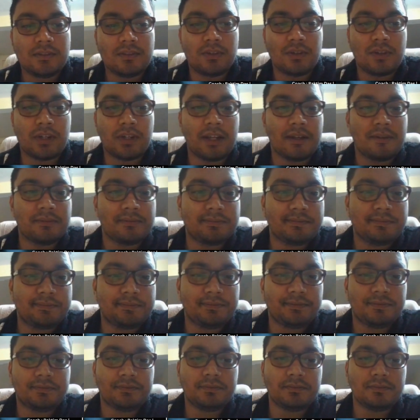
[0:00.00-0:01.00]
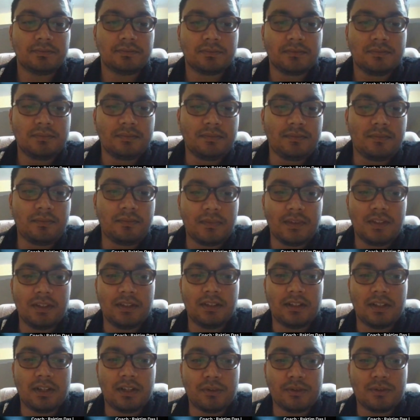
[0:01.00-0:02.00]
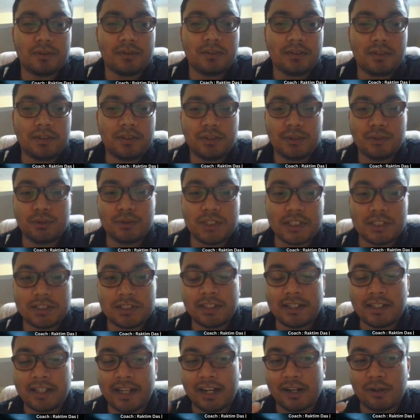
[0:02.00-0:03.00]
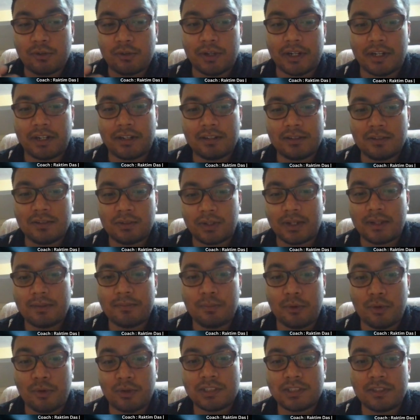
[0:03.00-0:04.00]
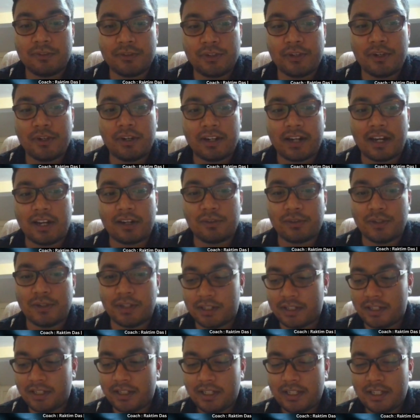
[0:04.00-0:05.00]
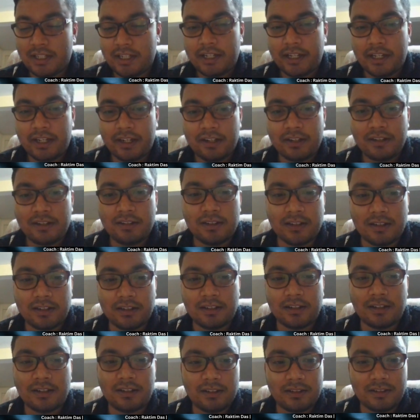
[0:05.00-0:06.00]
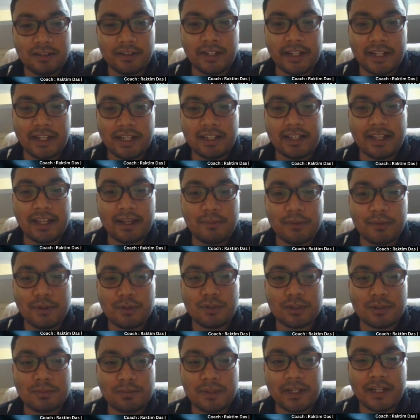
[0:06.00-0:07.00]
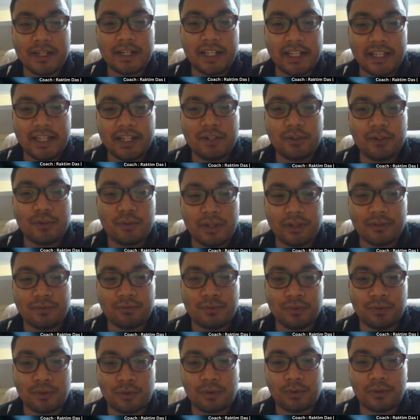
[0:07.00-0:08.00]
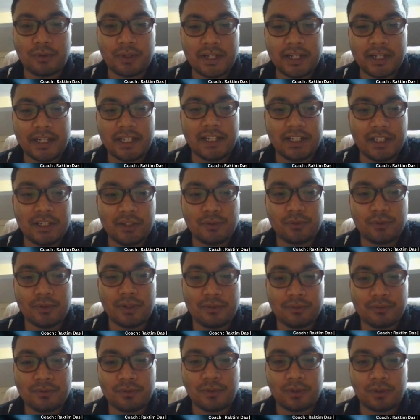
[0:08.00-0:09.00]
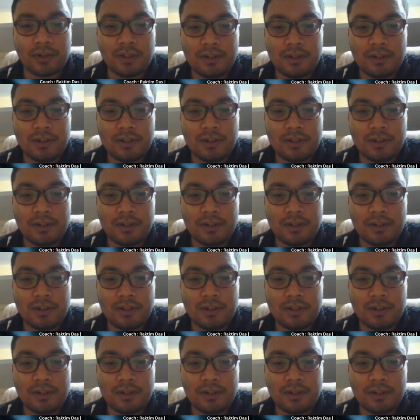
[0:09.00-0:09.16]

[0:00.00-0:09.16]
Okay, now you just calculate. Okay, pause the video and calculate. In real game it was played e into f4. Okay, e into f4.